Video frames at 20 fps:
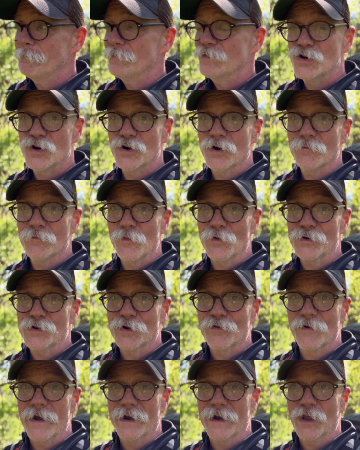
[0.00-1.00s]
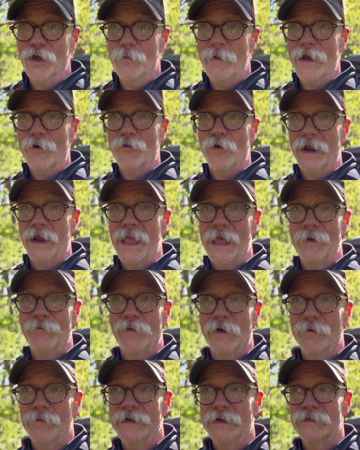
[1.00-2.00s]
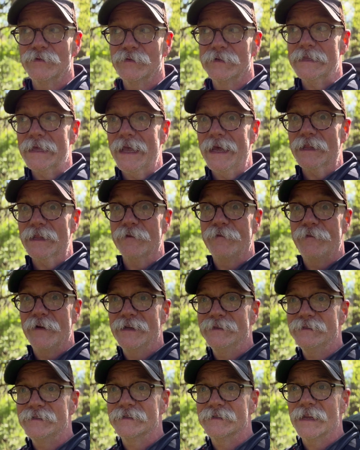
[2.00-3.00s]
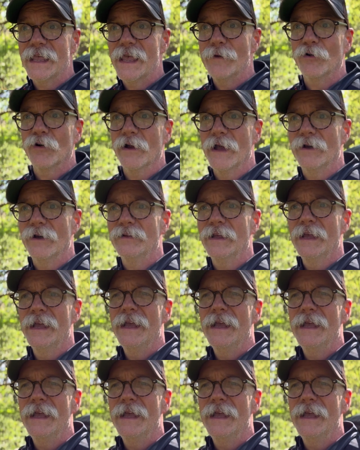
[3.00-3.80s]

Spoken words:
turn around and go back where I came from. I just went to the end of the fence and came around.